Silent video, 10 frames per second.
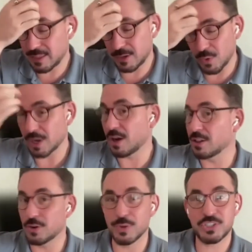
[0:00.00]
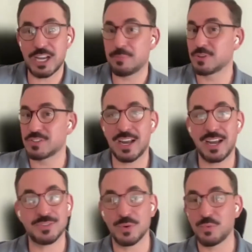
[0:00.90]
of anything, what color, what shape, what
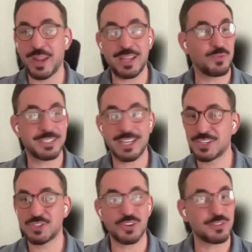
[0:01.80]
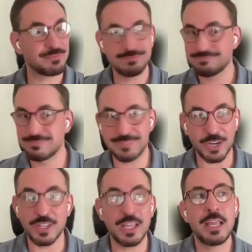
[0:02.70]
size, what weight, what texture.
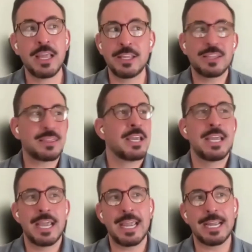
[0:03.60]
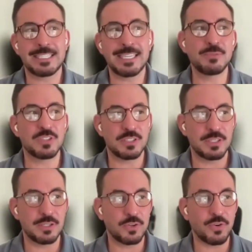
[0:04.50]
You know, it
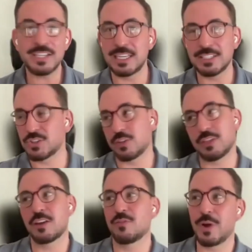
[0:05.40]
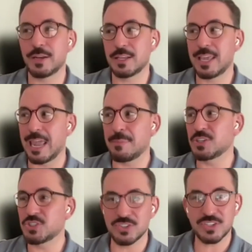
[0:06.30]
seems crazy until you think of what
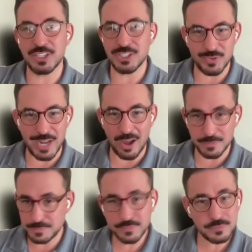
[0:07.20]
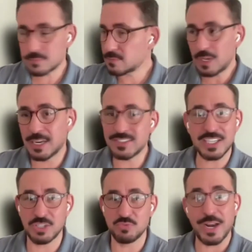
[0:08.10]
game engines can do now,
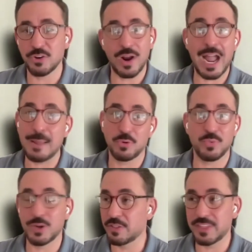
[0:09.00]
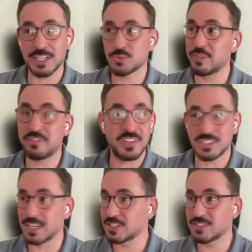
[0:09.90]
and essentially render hyper-real things with
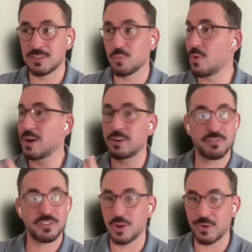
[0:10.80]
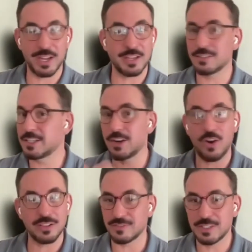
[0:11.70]
physics and water flowing and,
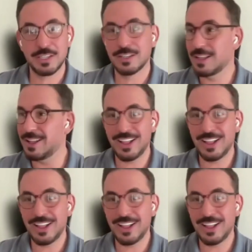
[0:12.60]
you know, all of